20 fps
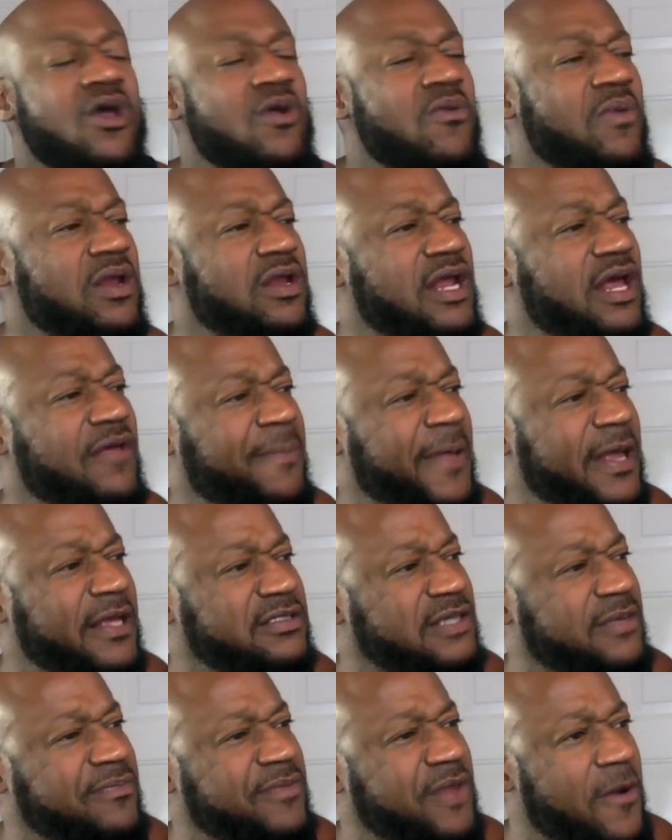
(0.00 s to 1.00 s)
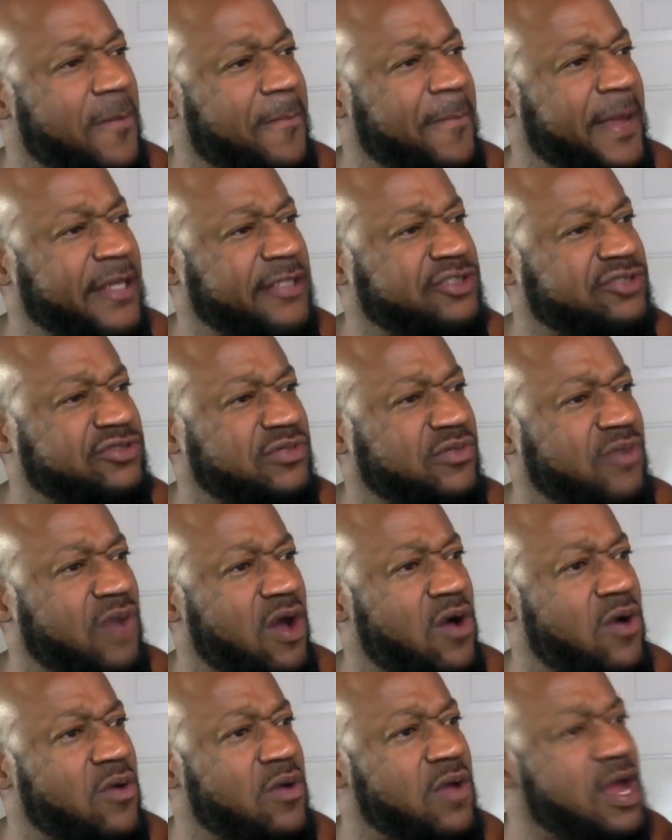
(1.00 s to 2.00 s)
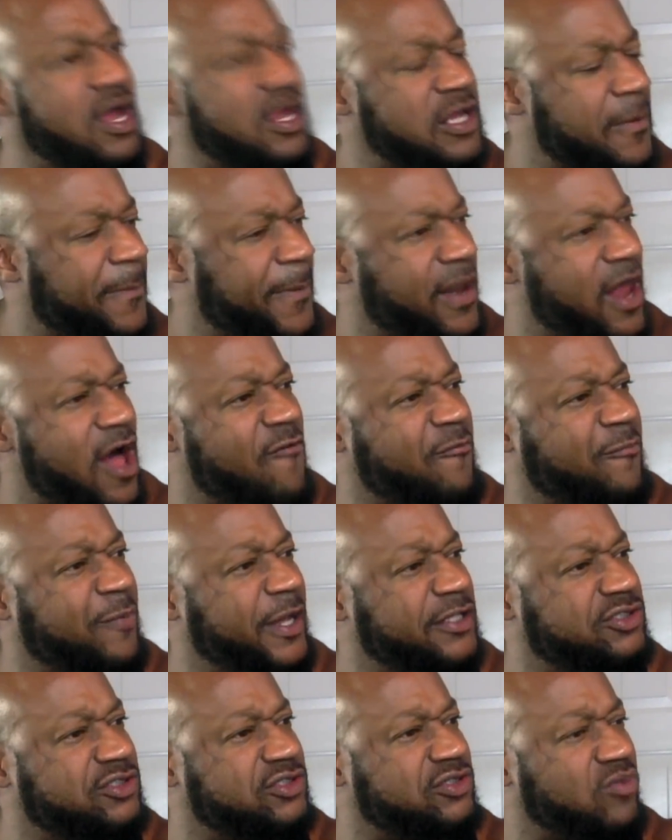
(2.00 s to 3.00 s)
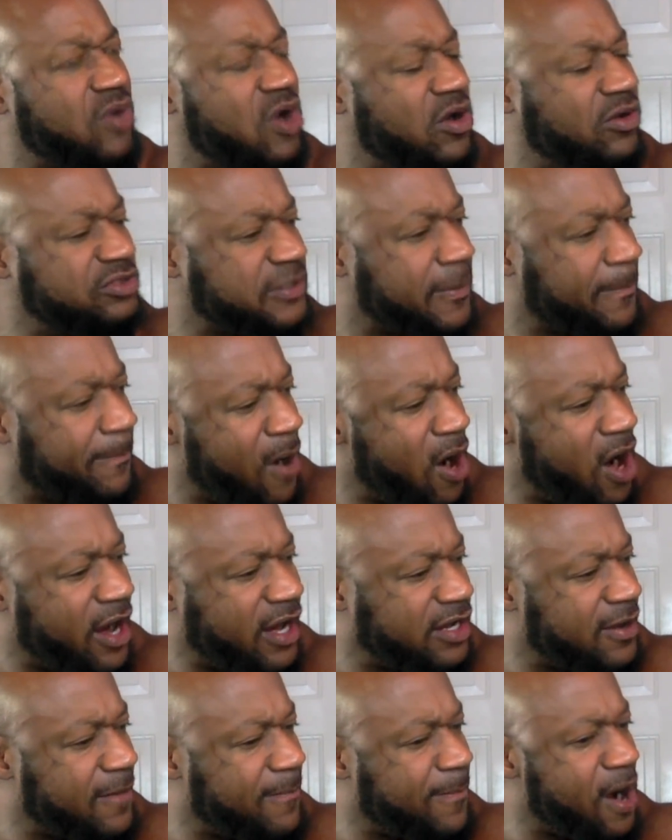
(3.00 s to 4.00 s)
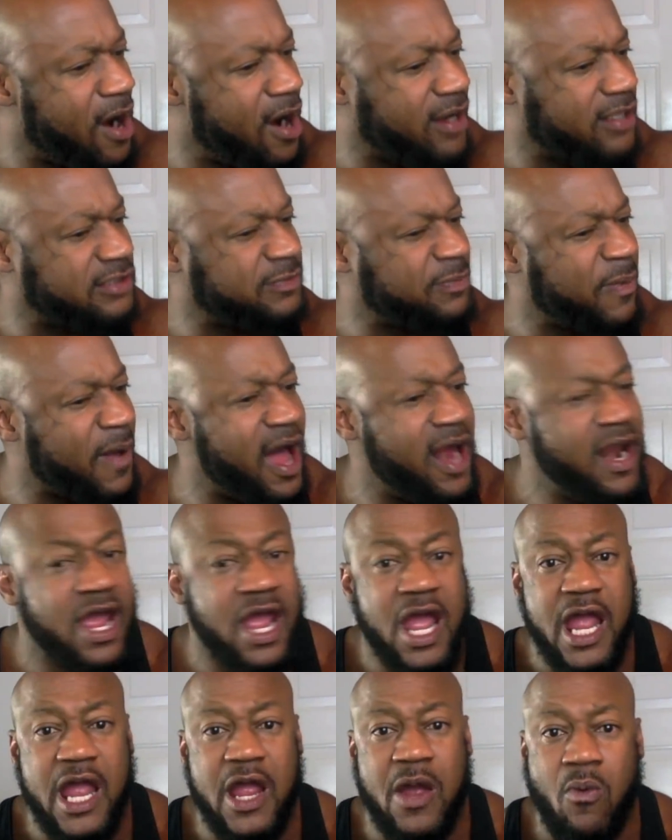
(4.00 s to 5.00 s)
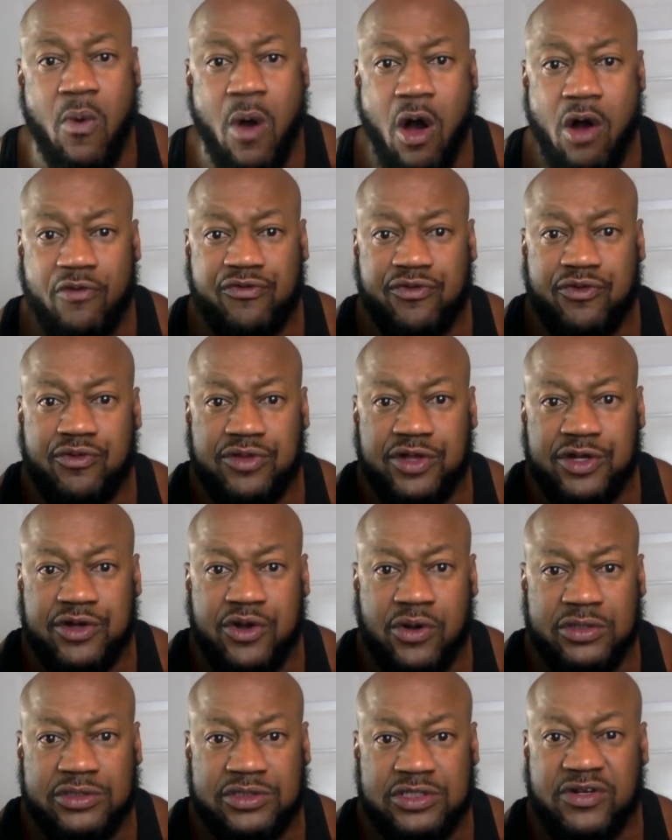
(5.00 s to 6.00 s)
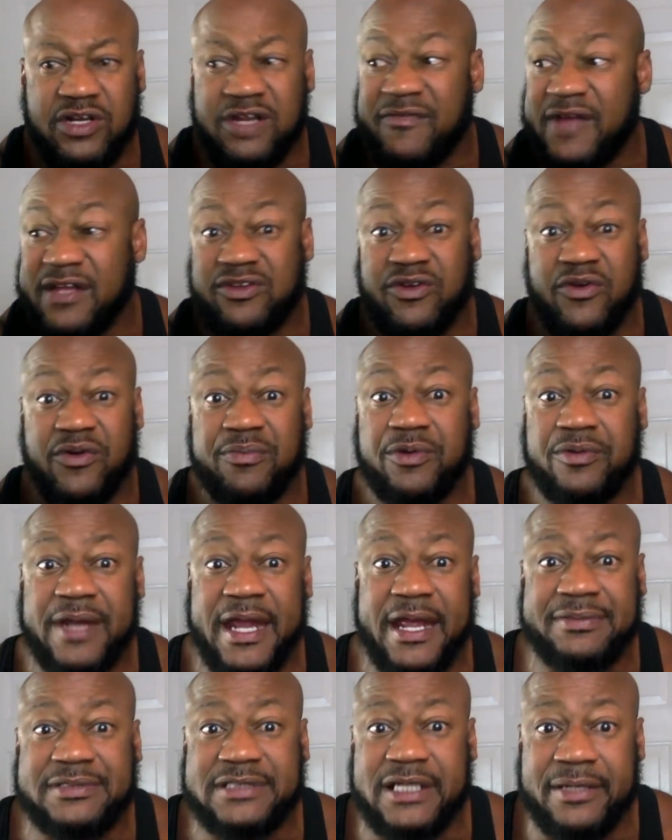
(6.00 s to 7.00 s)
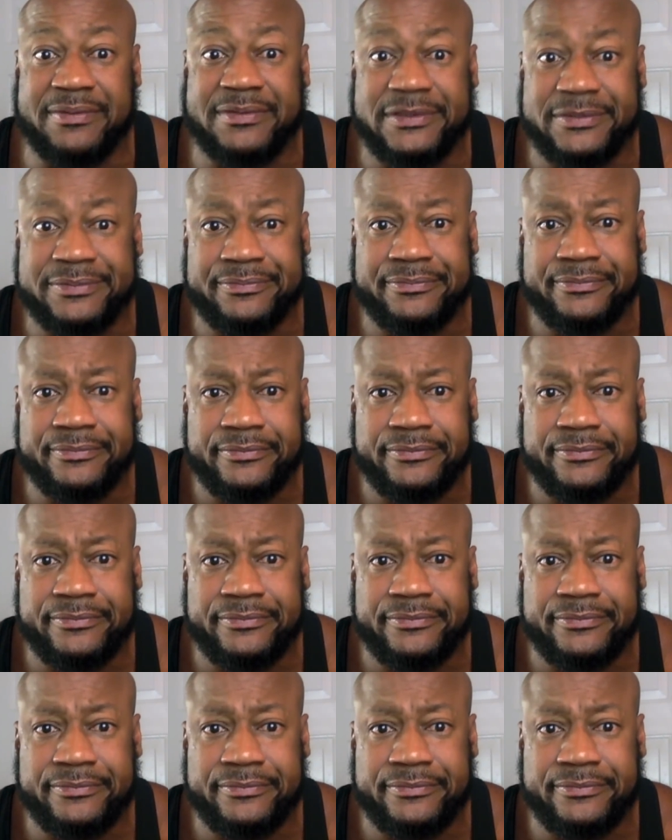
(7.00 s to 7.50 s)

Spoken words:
When that place up there on Peachtree Road, you pull off Peachtree Road, you park in your parking spot, and walk through the door. You didn't even have to go no damn steps.